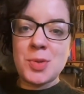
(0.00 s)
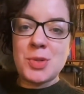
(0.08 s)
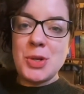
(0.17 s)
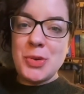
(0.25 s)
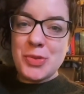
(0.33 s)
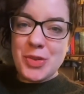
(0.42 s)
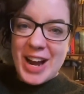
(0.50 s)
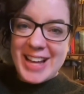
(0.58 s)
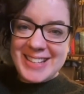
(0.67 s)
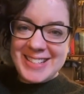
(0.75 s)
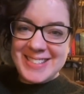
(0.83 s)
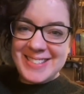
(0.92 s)
two
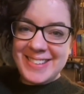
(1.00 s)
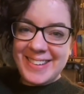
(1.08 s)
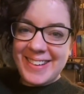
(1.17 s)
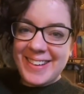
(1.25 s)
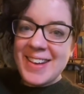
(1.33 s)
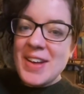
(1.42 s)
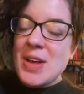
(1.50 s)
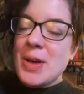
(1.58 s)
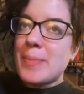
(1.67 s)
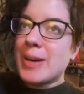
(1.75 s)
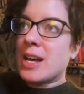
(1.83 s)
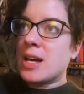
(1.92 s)
friends
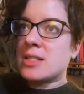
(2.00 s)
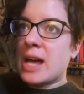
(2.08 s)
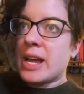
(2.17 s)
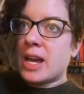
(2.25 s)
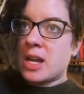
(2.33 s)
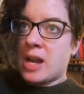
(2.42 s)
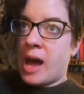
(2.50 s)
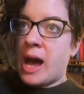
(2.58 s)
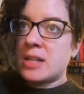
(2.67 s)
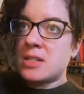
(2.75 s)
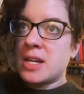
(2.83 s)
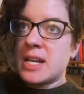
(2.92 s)
because I
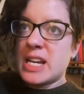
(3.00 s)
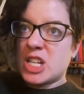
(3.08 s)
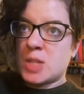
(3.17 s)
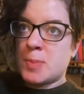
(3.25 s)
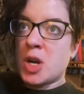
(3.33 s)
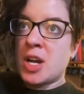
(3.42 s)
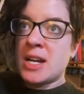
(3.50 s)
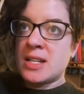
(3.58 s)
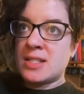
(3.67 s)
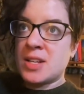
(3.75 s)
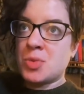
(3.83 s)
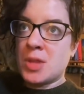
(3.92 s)
cannot experience
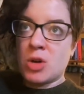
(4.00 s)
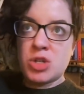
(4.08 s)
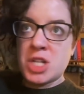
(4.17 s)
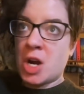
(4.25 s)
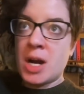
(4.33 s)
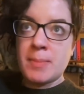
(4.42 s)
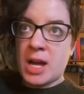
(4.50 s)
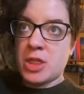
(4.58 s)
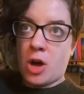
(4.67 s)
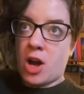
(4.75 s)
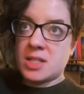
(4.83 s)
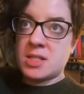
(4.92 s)
this without sharing my
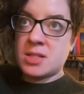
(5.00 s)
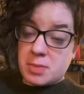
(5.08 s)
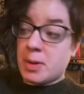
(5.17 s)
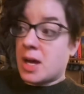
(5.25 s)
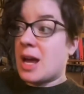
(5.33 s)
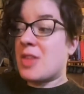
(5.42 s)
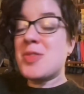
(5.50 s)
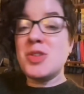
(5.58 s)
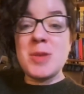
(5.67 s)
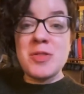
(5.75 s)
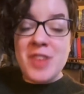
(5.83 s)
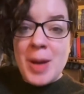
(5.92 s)
thoughts. But I think this will
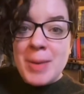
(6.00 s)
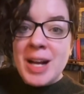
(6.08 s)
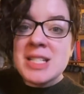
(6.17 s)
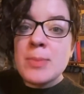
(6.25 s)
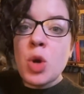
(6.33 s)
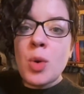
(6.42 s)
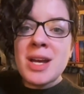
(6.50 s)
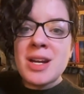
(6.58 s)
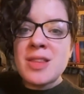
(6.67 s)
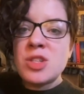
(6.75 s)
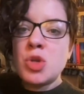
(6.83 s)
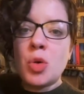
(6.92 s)
be fun because I'm going into
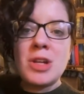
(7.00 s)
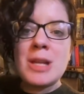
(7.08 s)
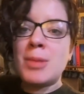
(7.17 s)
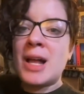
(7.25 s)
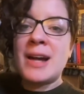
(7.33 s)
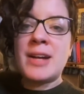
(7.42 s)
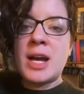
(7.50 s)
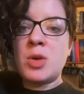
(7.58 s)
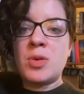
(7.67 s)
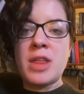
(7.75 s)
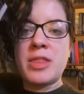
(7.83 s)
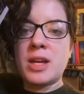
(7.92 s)
this totally blind. I know
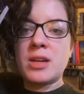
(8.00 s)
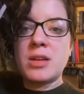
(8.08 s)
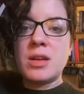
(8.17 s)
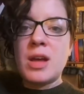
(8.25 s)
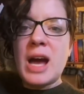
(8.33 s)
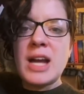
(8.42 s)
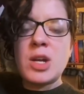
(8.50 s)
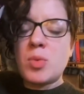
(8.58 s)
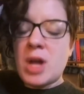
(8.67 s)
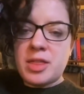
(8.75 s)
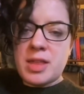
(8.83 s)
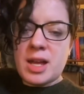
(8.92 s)
nothing. I know
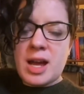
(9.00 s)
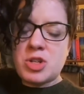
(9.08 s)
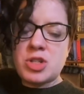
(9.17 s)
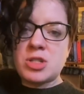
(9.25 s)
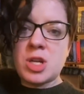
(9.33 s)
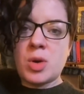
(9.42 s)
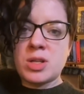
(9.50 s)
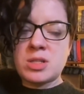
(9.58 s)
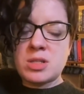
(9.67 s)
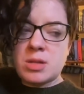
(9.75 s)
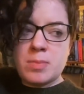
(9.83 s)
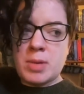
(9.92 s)
nothing. I just know it's
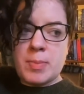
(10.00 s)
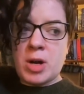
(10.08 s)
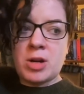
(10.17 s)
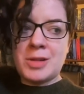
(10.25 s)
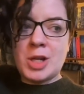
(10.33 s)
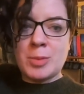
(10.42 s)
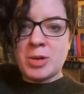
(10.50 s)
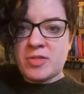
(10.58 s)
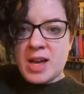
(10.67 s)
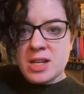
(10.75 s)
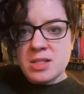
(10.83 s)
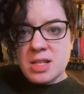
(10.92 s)
apparently urban
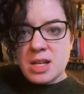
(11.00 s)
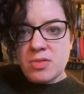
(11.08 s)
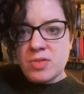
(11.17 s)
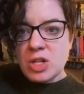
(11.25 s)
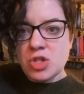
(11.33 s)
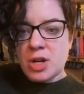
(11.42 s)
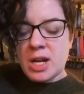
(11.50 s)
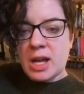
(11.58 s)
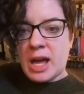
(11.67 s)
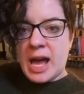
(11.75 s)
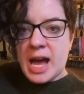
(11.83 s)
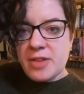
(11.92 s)
fantasy featuring a
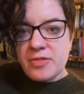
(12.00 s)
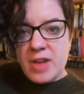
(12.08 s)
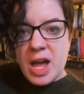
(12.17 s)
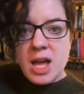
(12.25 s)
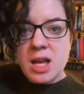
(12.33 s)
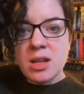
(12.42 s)
half fae.